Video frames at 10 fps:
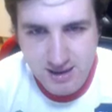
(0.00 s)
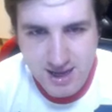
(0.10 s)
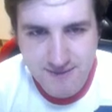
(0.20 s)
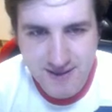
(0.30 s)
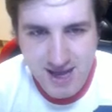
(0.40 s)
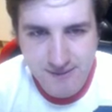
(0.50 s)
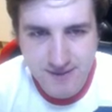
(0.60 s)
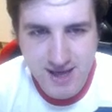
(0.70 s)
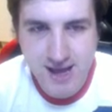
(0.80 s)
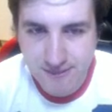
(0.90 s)
and that and
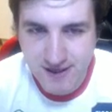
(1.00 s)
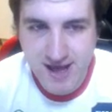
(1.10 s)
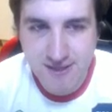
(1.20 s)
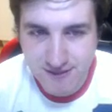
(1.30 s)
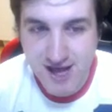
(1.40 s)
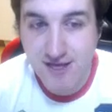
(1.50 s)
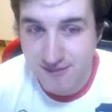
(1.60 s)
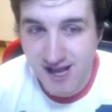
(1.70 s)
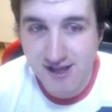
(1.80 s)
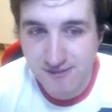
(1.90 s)
that and that and that and
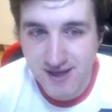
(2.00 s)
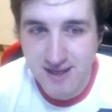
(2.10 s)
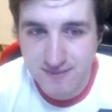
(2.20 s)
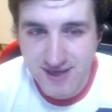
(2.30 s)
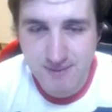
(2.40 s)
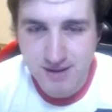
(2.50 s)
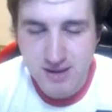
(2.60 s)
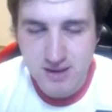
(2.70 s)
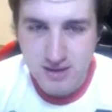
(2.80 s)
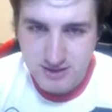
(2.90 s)
that and that and that.
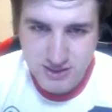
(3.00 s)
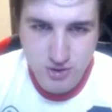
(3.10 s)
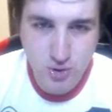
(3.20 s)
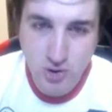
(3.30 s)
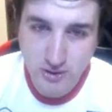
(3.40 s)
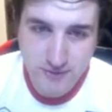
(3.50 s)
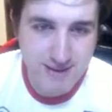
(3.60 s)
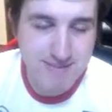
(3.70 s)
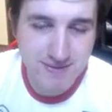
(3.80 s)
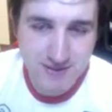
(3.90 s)
Store all of
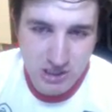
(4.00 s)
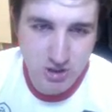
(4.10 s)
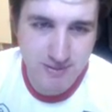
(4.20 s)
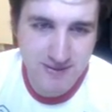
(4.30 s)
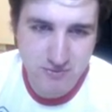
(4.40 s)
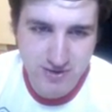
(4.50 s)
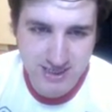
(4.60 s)
them in the club and then we're ready